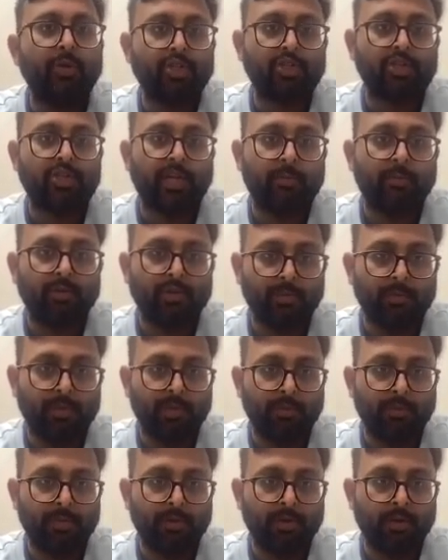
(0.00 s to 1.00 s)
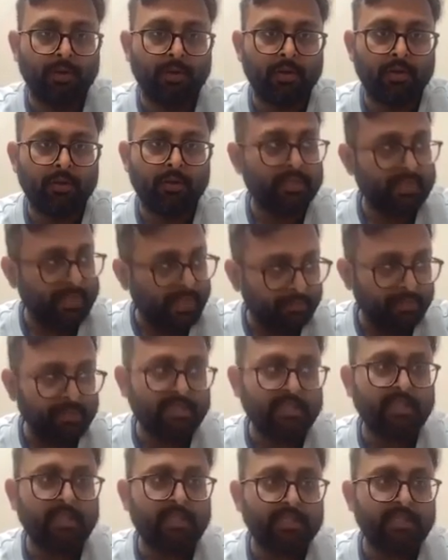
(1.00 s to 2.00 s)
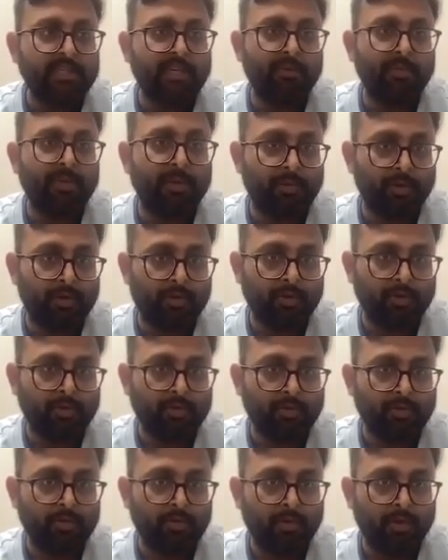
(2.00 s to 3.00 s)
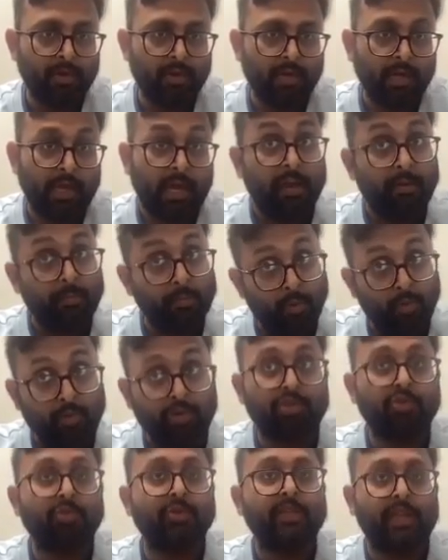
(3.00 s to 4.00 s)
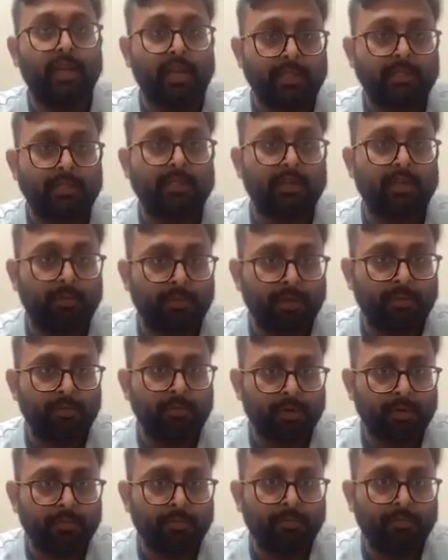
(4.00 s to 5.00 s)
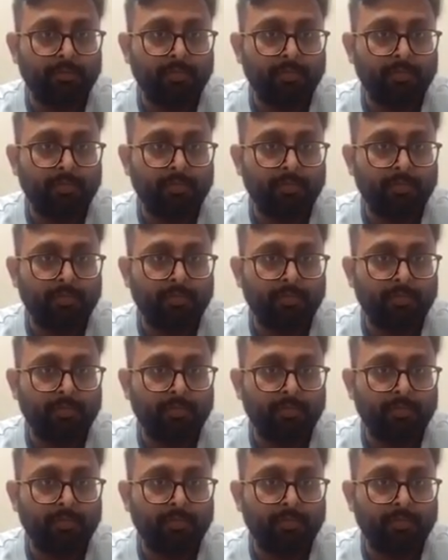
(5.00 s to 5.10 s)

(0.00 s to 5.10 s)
Much time on the paper. This happens in this year paper also, and more than the last year paper.